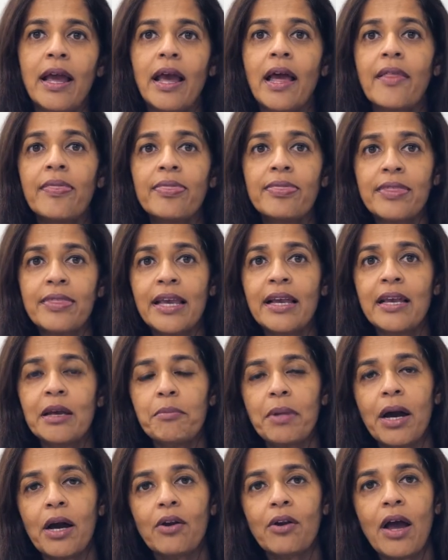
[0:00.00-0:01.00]
and think
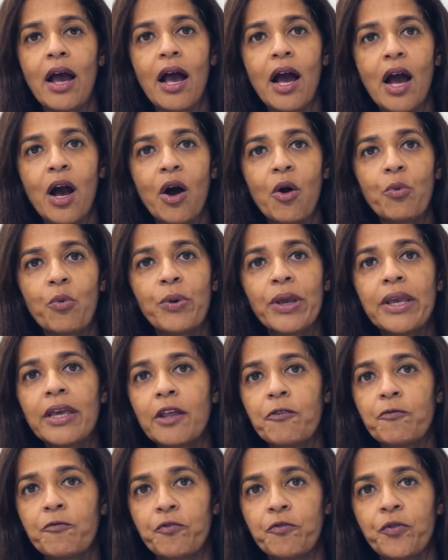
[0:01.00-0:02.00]
about how we
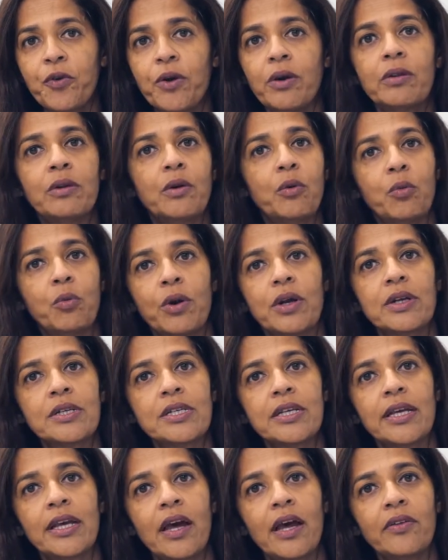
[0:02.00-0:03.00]
can further
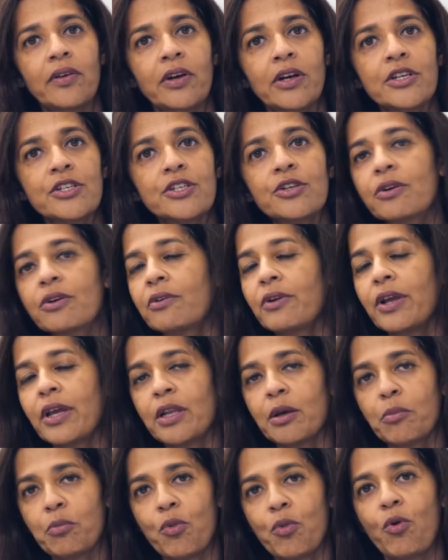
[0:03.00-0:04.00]
work together to
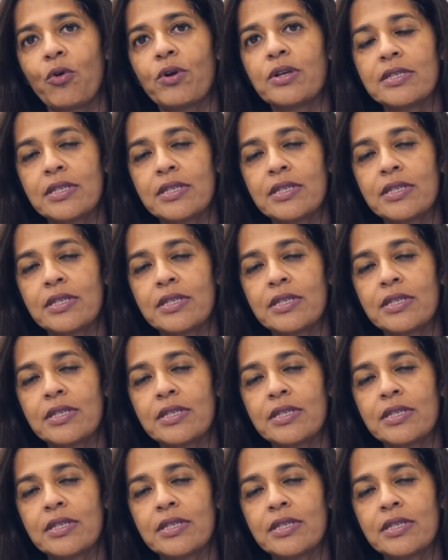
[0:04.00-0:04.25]
create a more